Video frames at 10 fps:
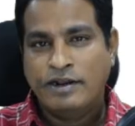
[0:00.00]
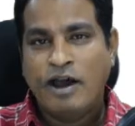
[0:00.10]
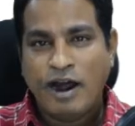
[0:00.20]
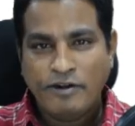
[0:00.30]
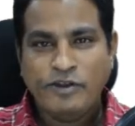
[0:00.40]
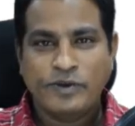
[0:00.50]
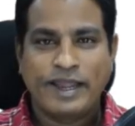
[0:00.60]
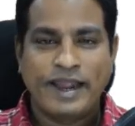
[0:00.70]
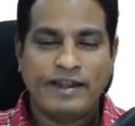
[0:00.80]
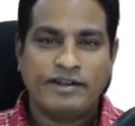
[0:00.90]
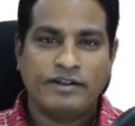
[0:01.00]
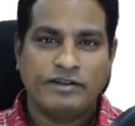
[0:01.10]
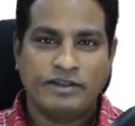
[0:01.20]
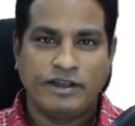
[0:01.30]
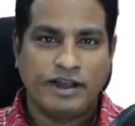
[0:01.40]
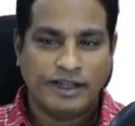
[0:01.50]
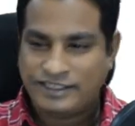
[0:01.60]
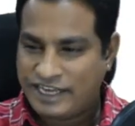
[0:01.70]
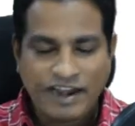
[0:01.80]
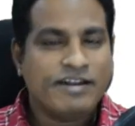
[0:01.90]
Now, how do you get a
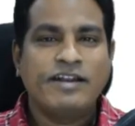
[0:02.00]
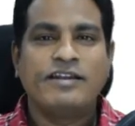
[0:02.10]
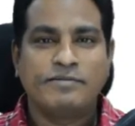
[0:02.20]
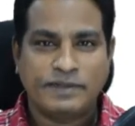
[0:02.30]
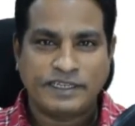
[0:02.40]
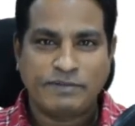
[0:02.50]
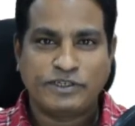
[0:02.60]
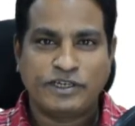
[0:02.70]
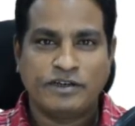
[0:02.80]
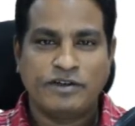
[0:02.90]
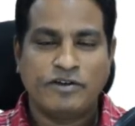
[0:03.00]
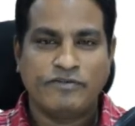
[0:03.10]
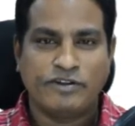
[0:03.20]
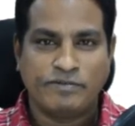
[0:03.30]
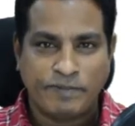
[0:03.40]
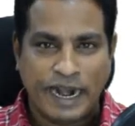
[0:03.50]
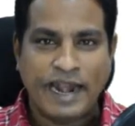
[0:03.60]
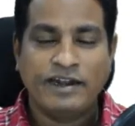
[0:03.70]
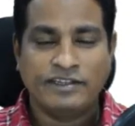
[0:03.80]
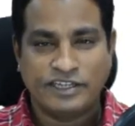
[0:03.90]
general perception of your
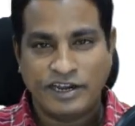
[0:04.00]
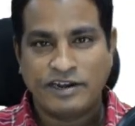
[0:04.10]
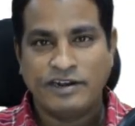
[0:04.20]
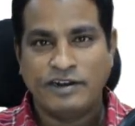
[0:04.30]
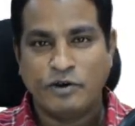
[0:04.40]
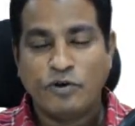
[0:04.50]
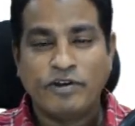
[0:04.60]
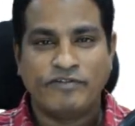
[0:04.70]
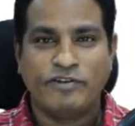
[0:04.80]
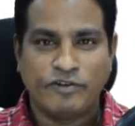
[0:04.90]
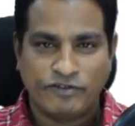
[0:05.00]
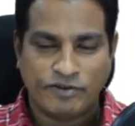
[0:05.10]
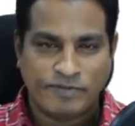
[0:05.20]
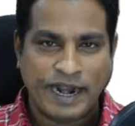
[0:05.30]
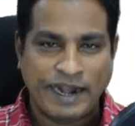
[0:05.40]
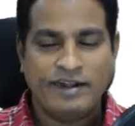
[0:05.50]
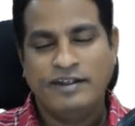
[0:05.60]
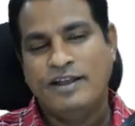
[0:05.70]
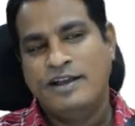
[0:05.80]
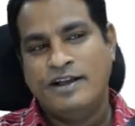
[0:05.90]
brand, a general overview of your
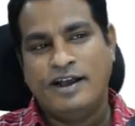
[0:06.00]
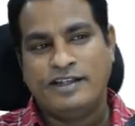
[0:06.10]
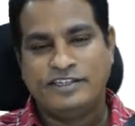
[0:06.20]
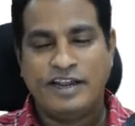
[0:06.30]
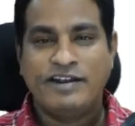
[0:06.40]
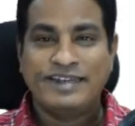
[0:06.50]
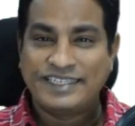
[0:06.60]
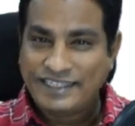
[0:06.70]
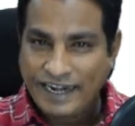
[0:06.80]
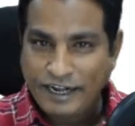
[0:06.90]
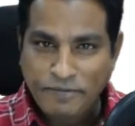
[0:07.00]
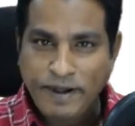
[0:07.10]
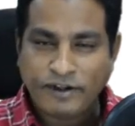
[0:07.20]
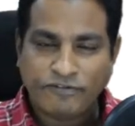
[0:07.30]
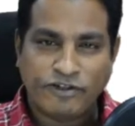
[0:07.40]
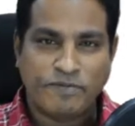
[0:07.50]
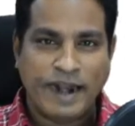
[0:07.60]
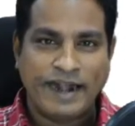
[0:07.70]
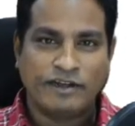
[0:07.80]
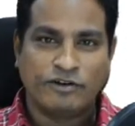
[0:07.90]
brand, a general sentiment of your
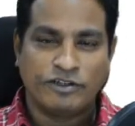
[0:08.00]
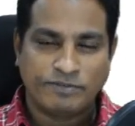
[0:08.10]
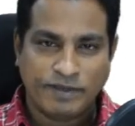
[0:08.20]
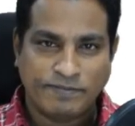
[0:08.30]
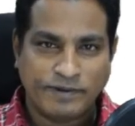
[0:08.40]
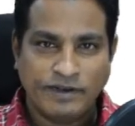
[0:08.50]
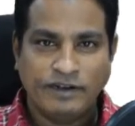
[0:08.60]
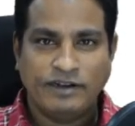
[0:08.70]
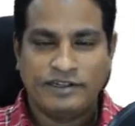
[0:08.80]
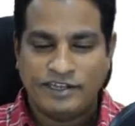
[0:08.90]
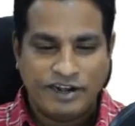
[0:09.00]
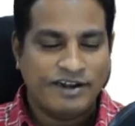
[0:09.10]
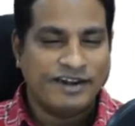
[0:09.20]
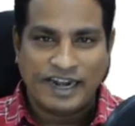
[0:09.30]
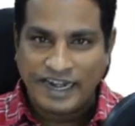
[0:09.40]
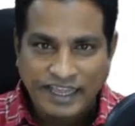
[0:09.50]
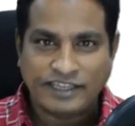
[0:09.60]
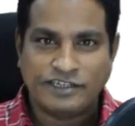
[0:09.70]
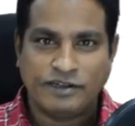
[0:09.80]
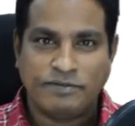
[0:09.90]
brand across people, a general
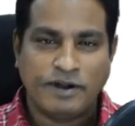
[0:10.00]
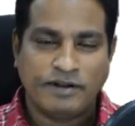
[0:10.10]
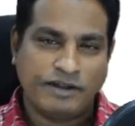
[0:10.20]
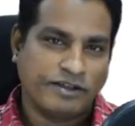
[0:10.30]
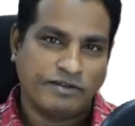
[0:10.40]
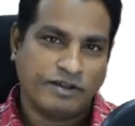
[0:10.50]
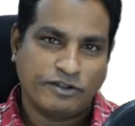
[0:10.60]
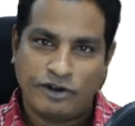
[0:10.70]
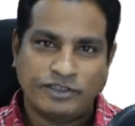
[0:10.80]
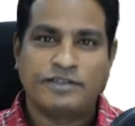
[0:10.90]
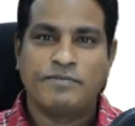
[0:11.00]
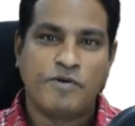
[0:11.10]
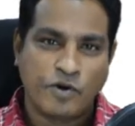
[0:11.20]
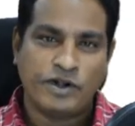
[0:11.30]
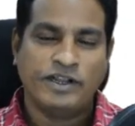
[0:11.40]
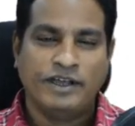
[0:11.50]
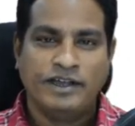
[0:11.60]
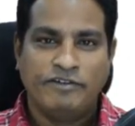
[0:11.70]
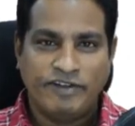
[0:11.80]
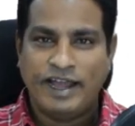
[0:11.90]
reach across the board
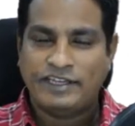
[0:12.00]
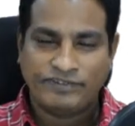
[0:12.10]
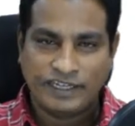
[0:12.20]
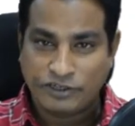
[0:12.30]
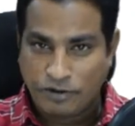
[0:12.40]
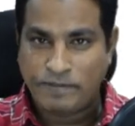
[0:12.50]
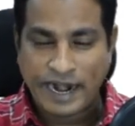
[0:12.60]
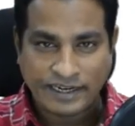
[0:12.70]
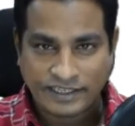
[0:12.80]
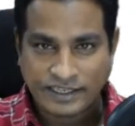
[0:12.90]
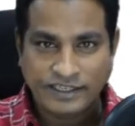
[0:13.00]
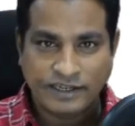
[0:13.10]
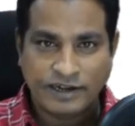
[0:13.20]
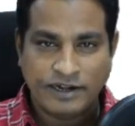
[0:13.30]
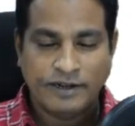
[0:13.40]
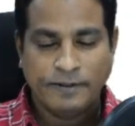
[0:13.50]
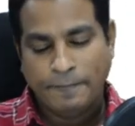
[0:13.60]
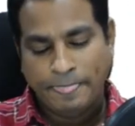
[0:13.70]
where, as far as your brand is concerned,